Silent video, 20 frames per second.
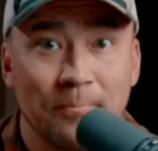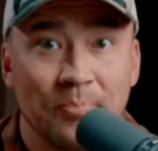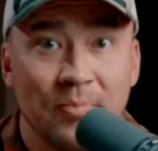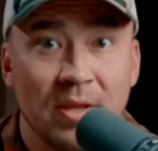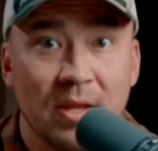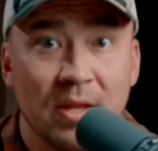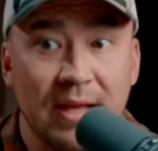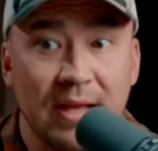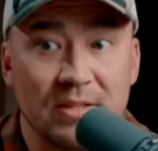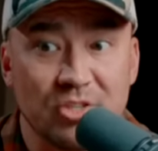
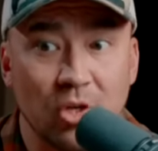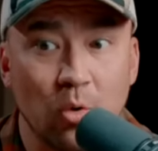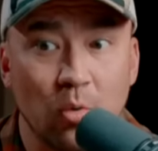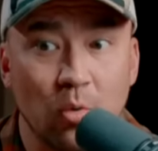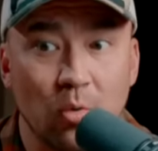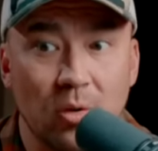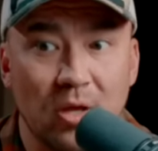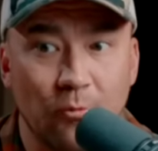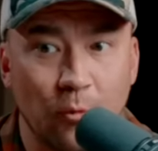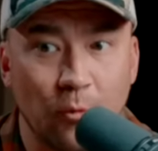And so
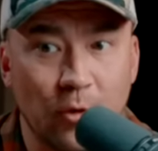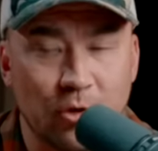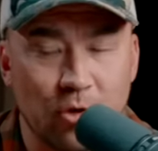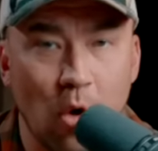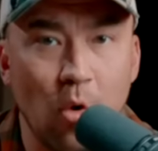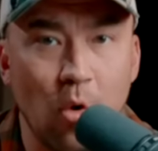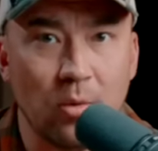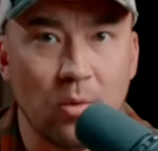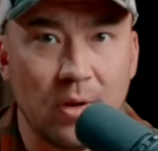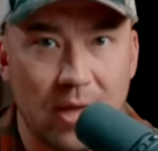if we
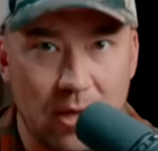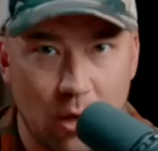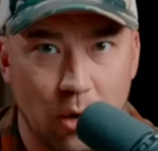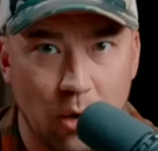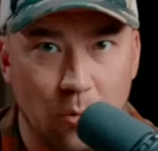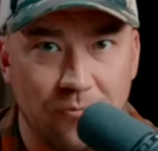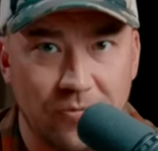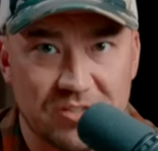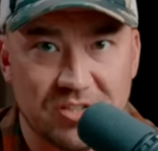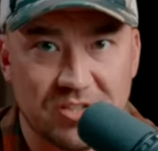don't
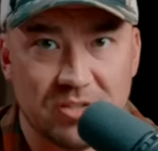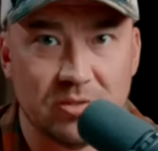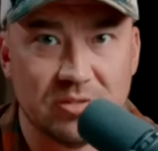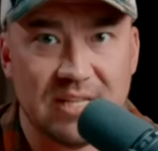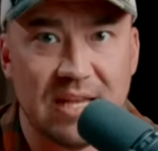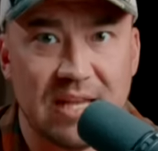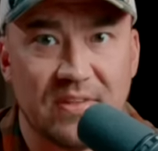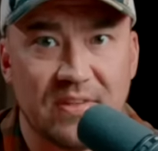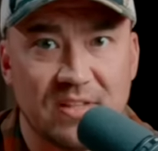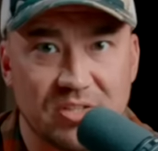help
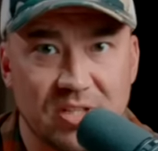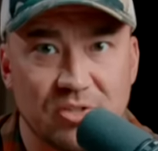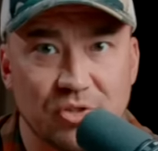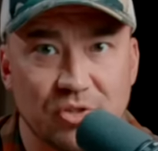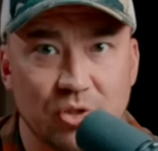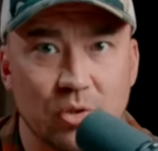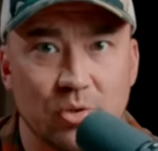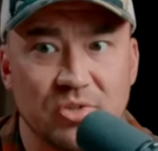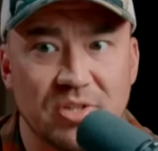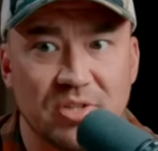facilitate these
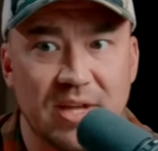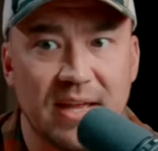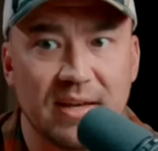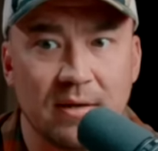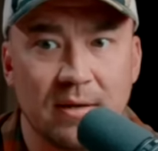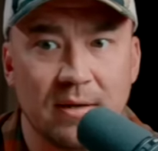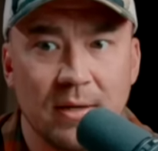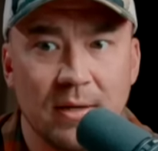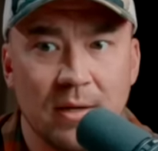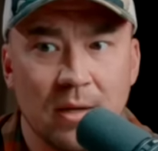issues and
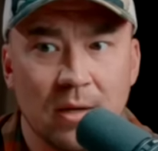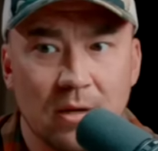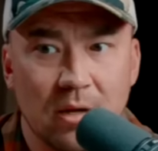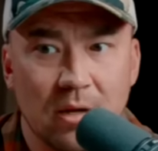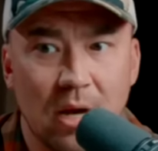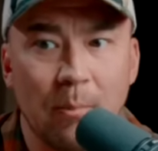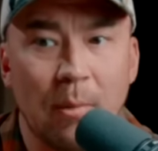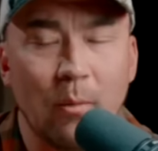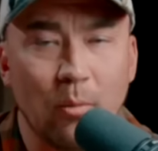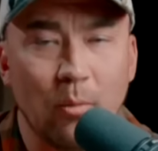
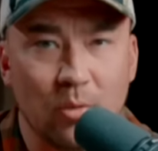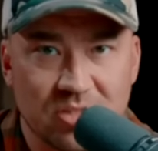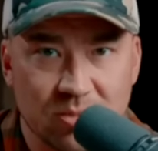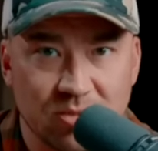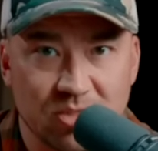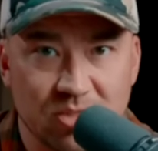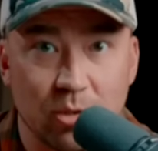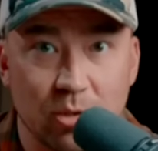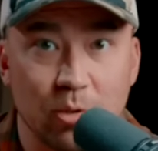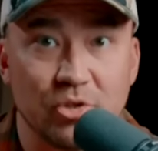come up with some
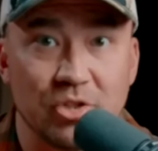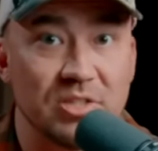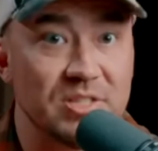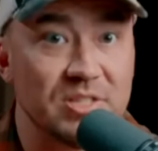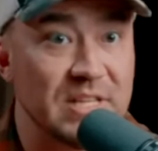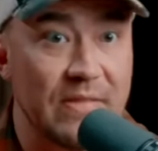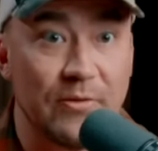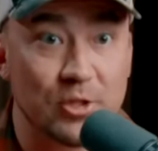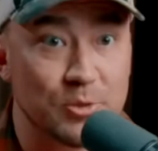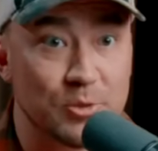solutions,
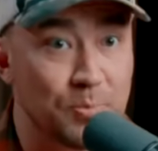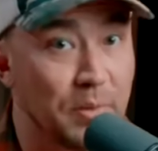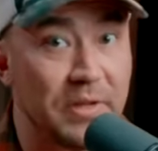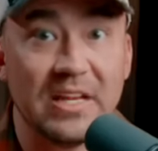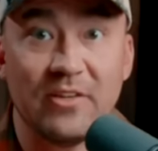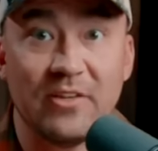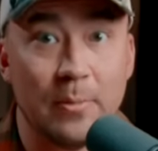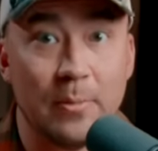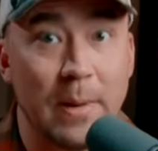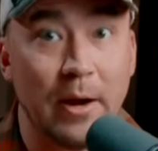and there's plenty
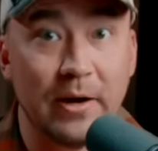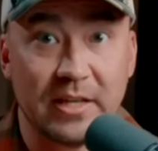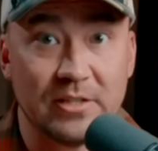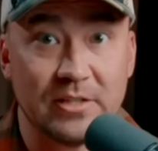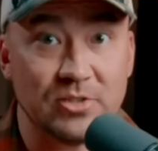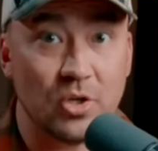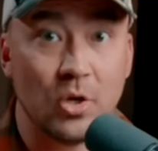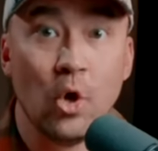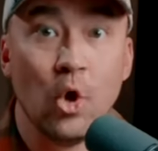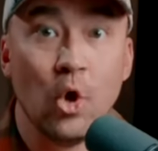of
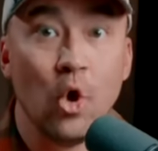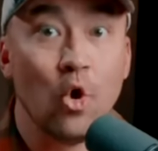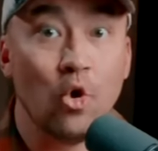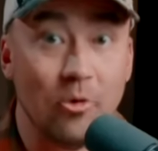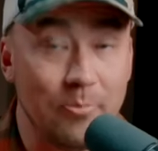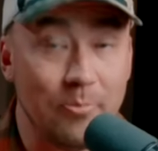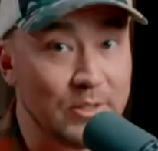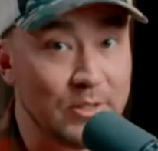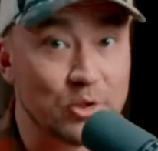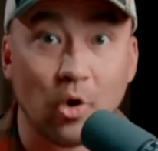Americans who have
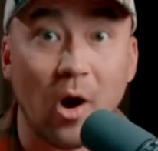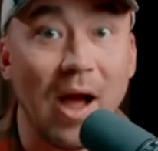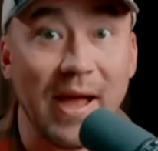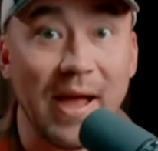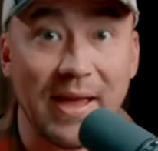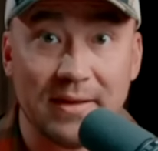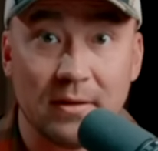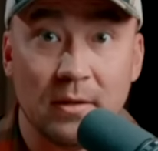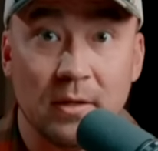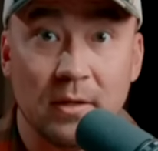been
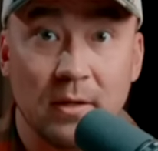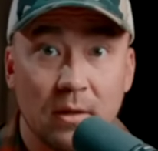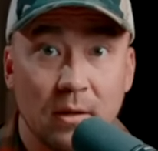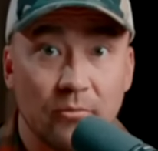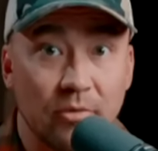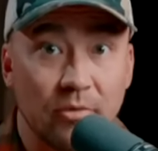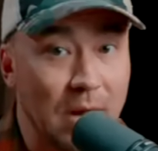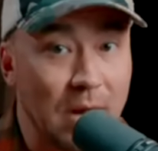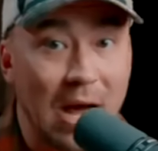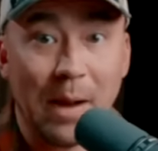trying,
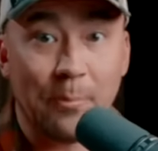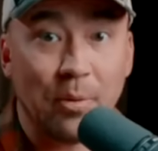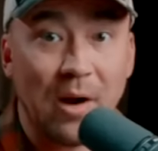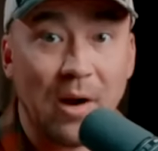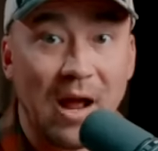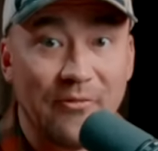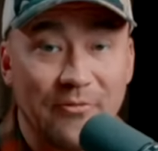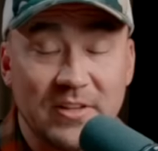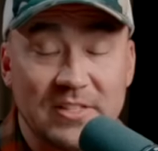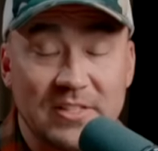from
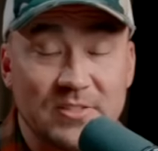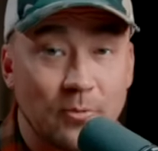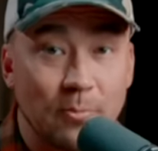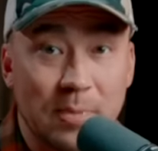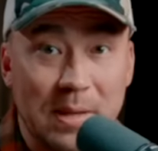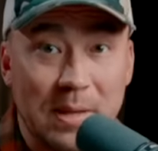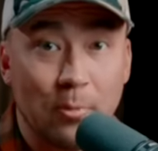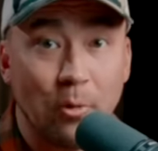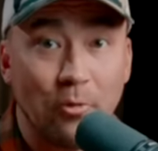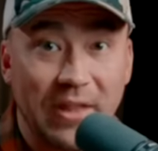nonprofits, from
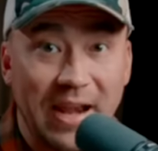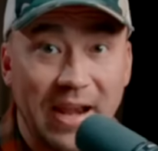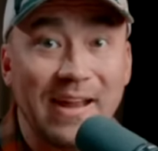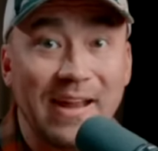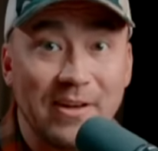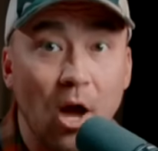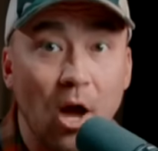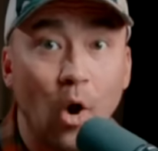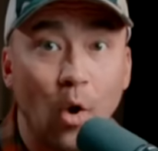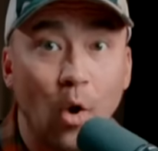people that I
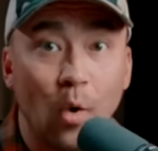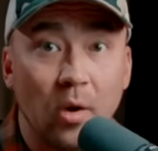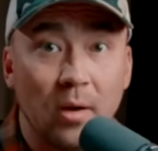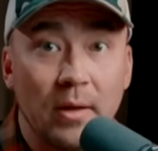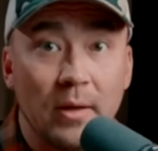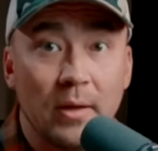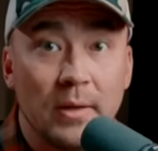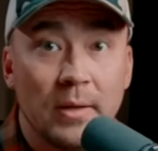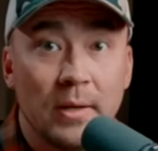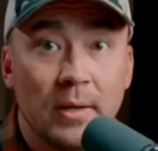know,
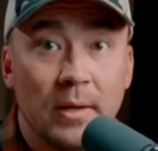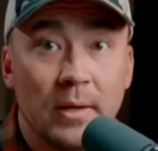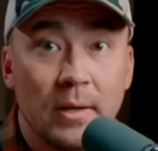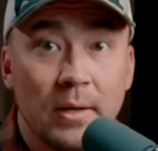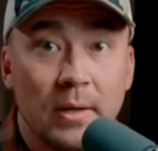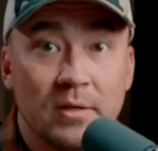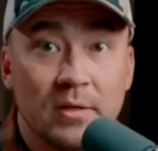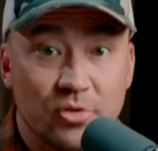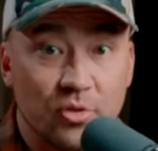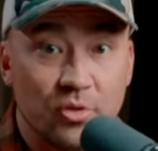
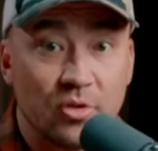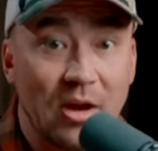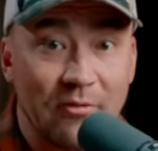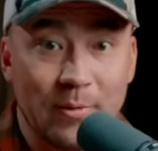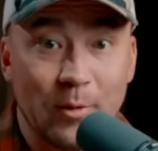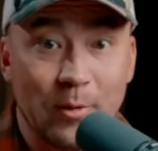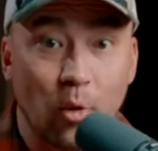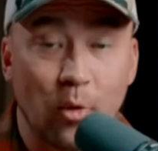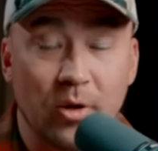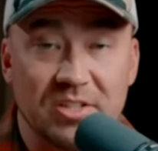to
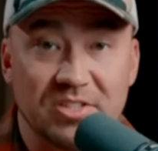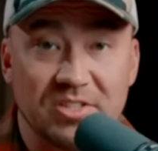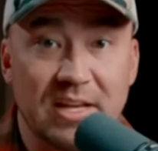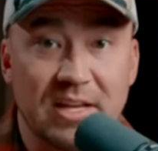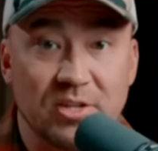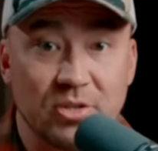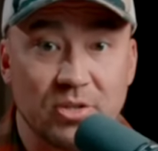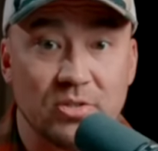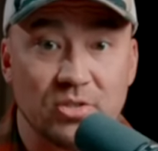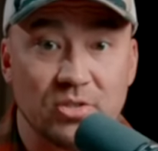government
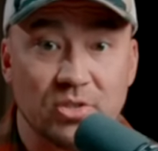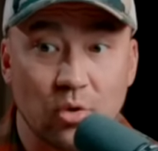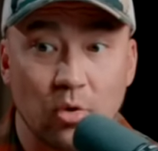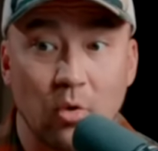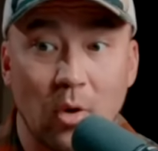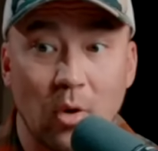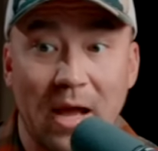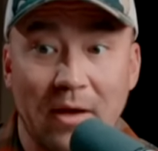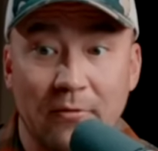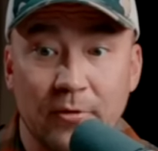organizations who
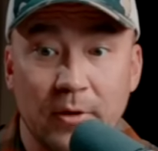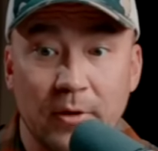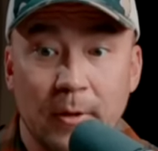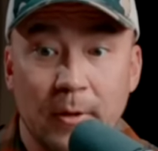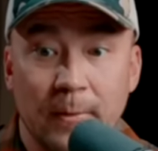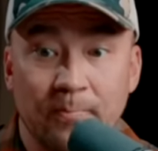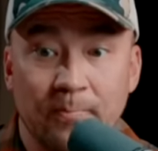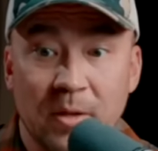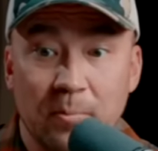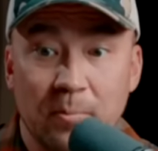have
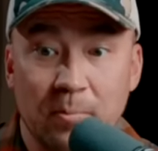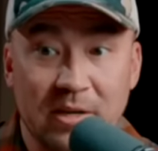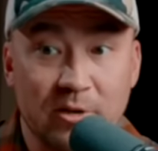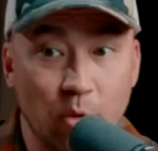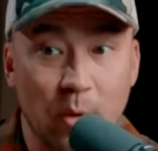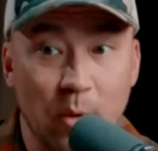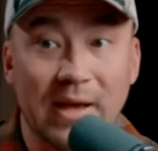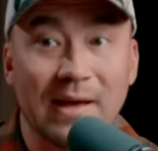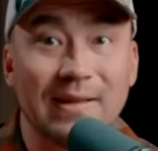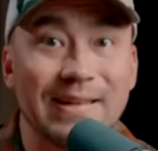been
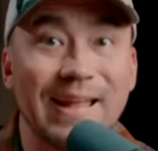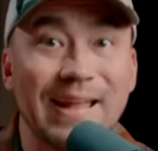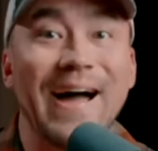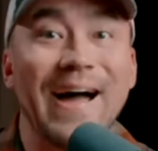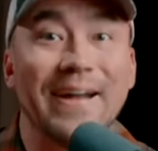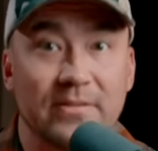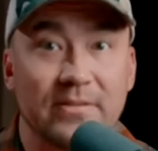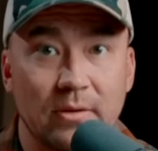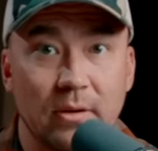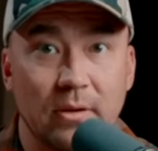doing a
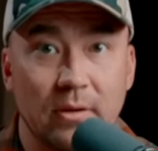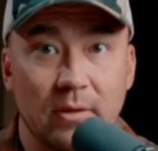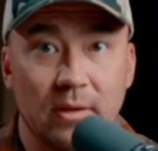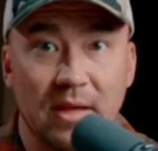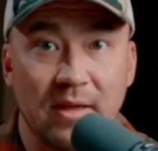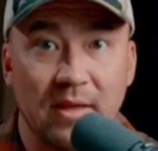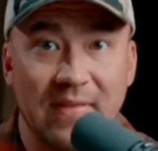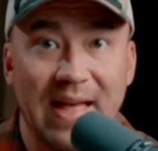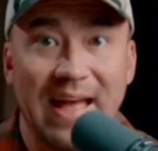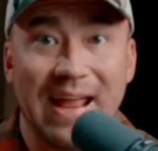lot
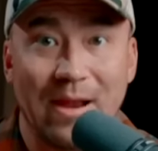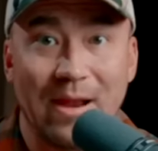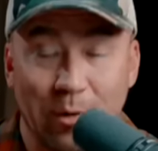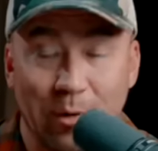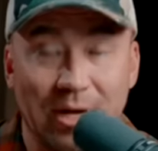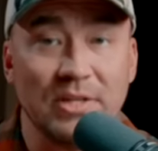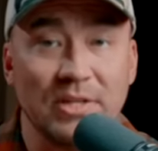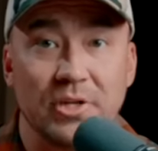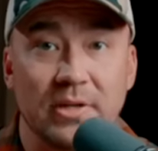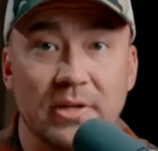in that
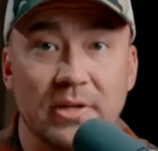region.